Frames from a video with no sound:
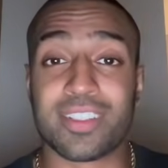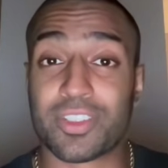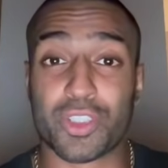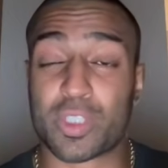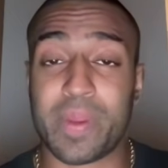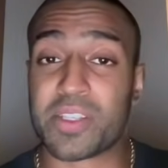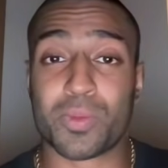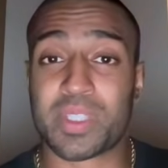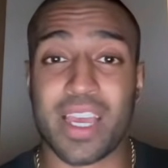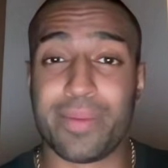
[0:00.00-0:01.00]
to just spend
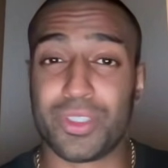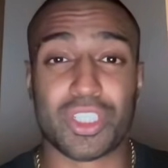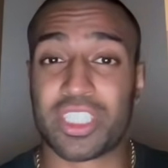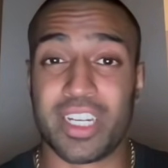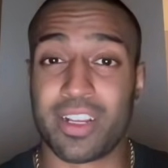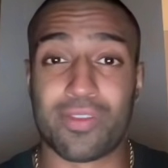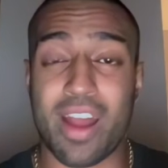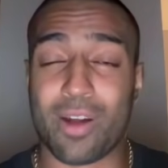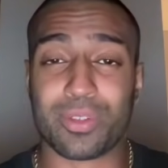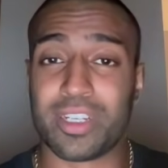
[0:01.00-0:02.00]
some time just sitting
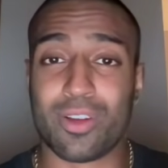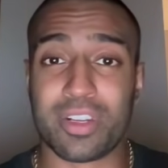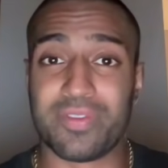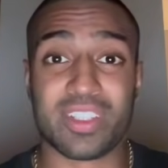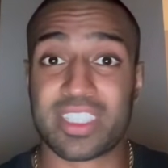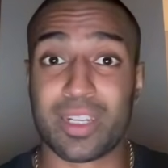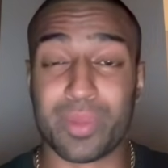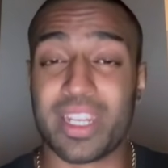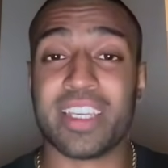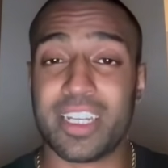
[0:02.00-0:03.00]
around and not even
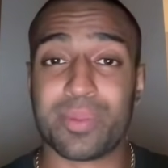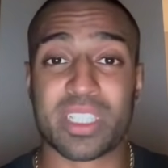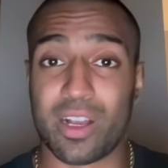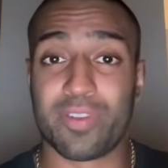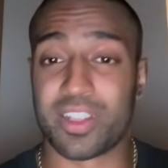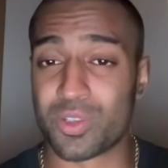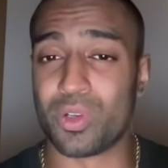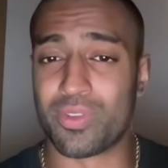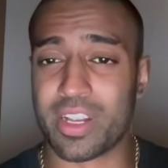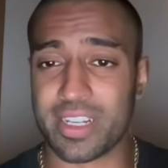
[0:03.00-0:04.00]
stimulating himself at
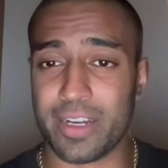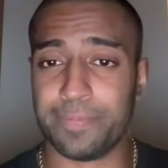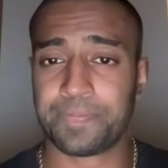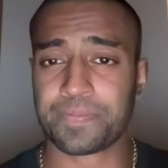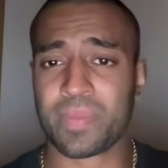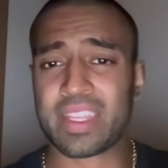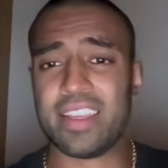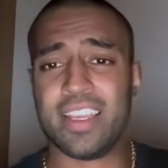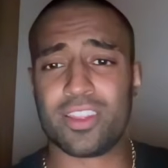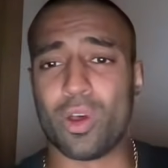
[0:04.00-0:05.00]
all right now.
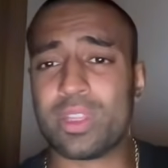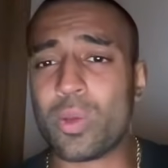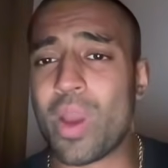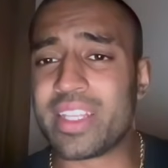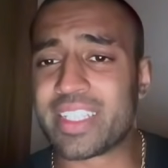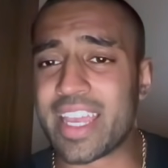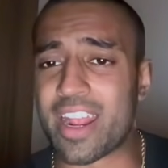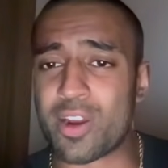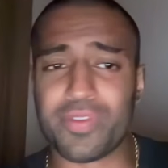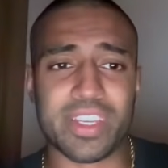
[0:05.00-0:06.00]
The only way to get
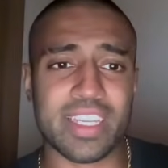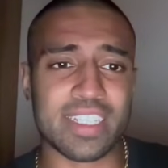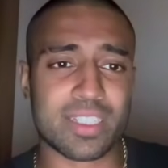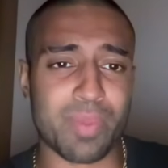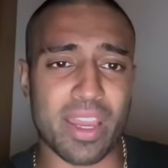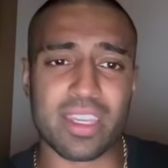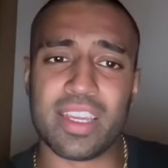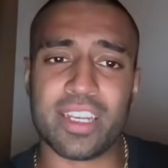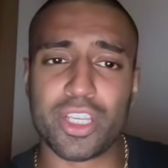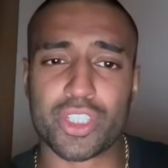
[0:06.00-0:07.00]
out of it is by
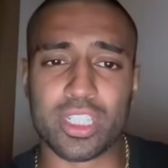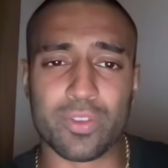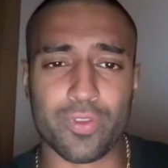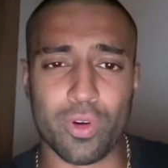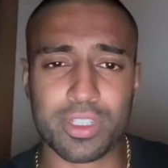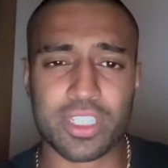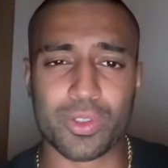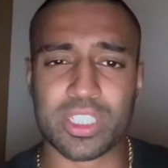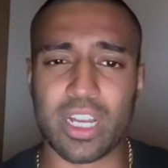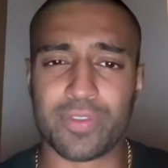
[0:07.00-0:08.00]
initially forcing
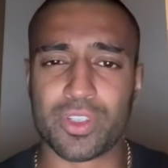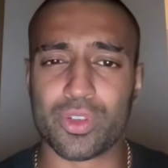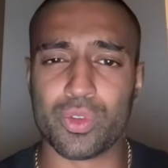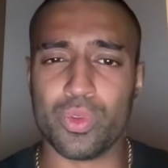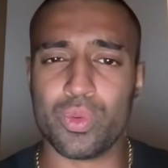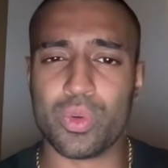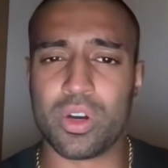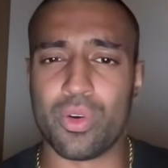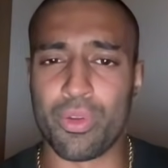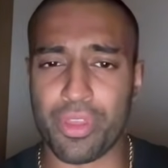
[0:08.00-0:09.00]
yourself to do
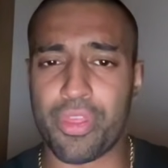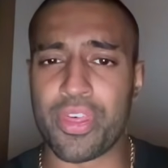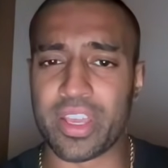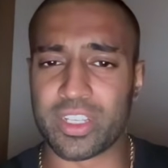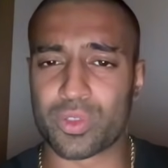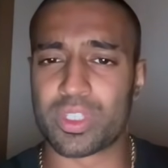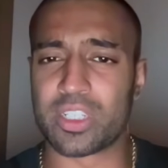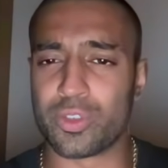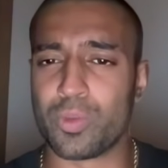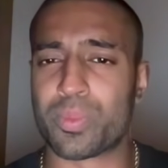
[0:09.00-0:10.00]
other things
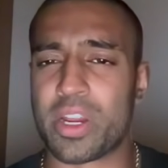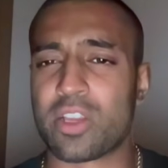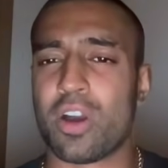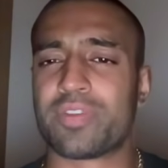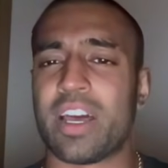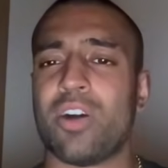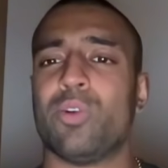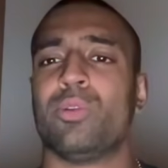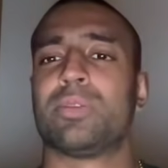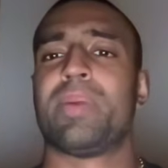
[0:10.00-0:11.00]
until you break off that old